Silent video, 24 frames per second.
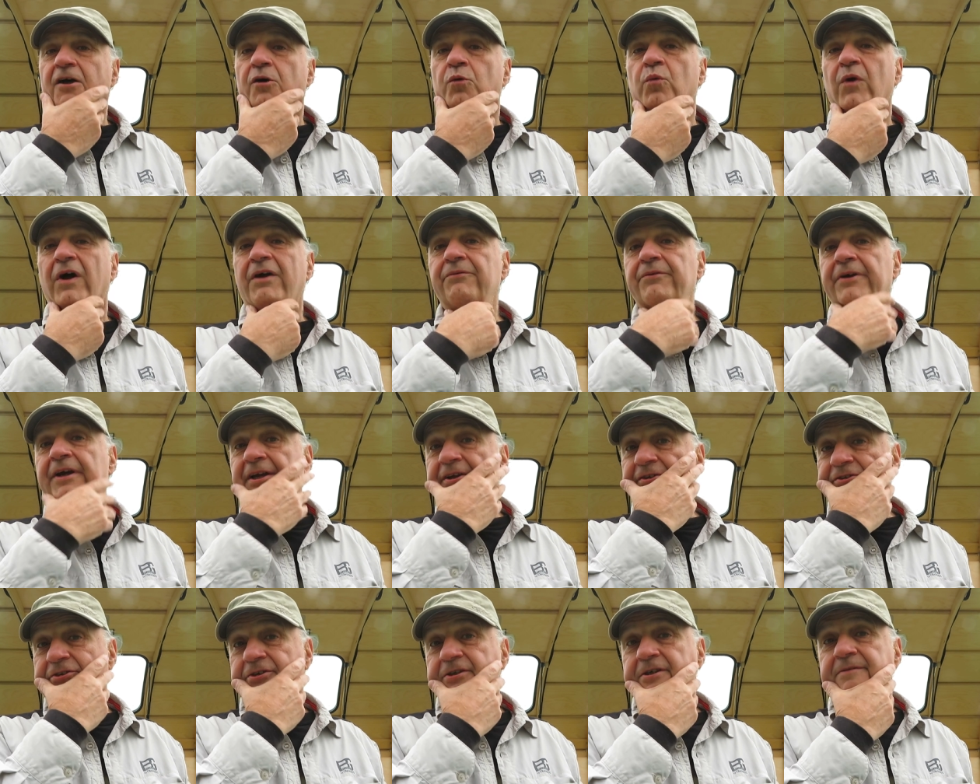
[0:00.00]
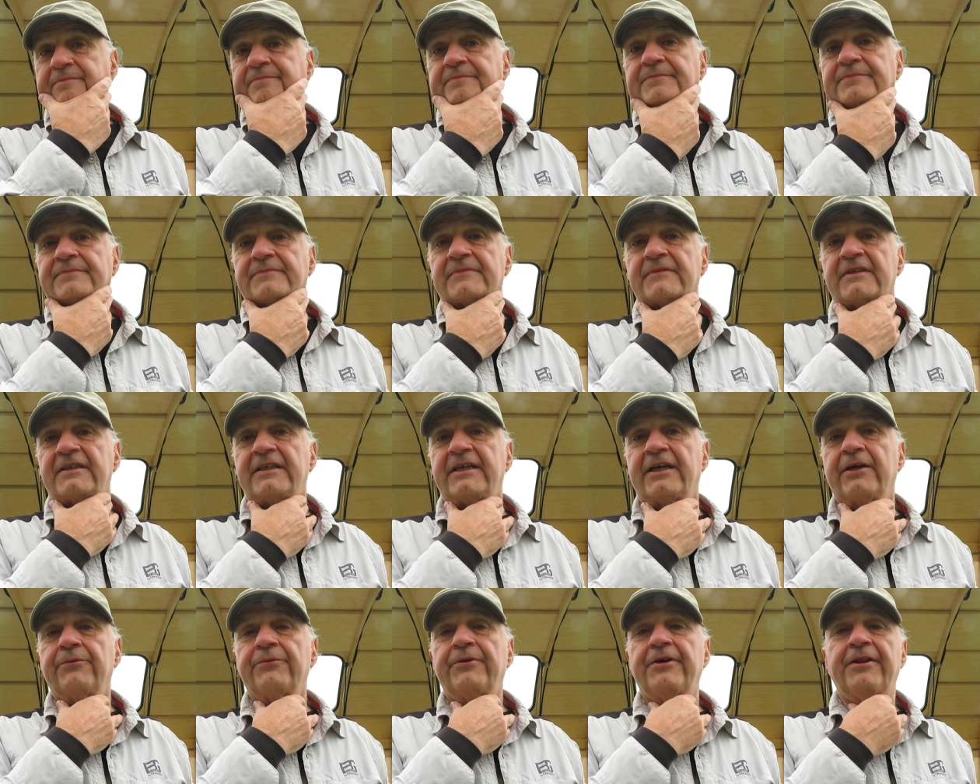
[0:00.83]
a wet razor
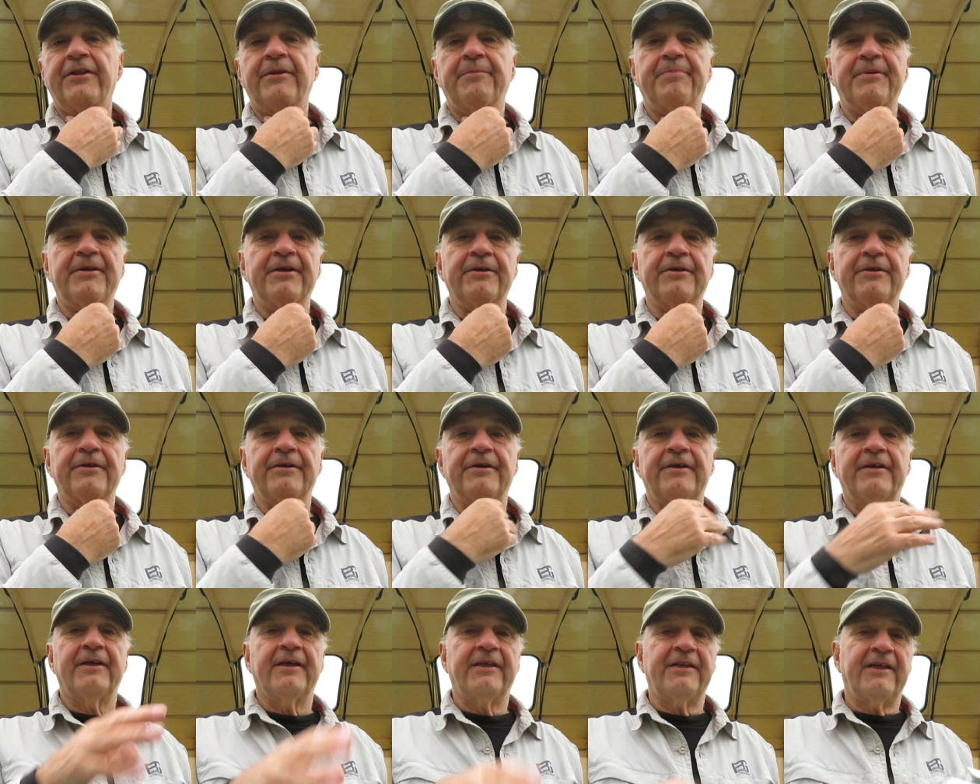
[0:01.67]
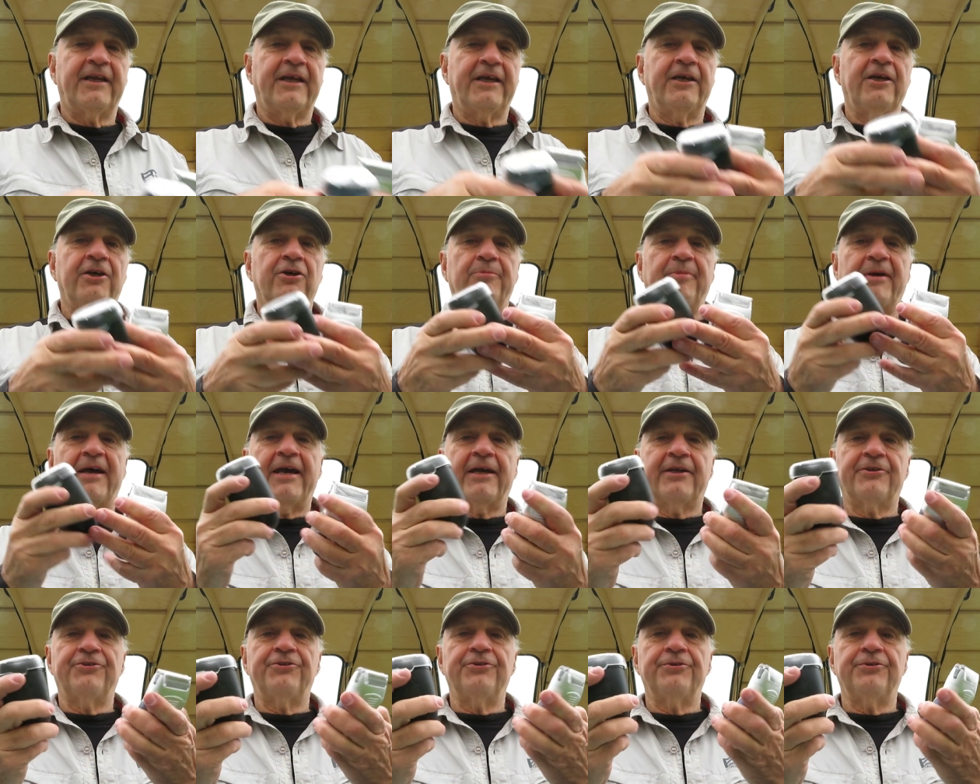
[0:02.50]
and get rid of the beard, and then I can go back